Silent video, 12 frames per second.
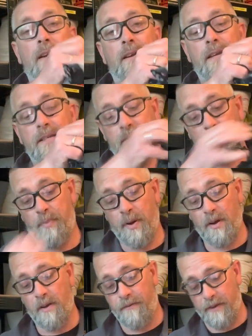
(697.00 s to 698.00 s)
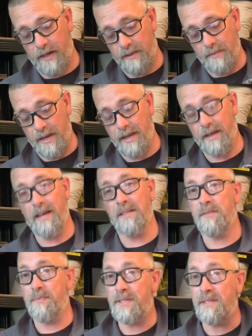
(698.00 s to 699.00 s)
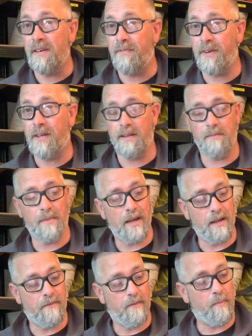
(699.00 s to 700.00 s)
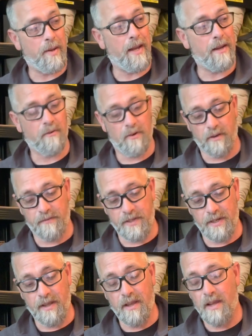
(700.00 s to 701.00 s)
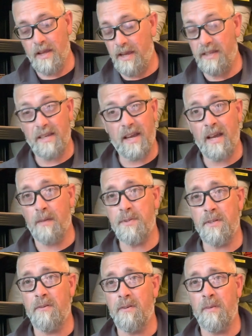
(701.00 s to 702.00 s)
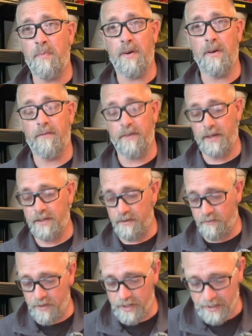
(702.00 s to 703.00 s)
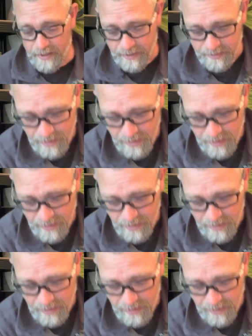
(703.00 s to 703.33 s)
is perfectly made and specifically made for pack rafting. It's absolutely perfect, it really is.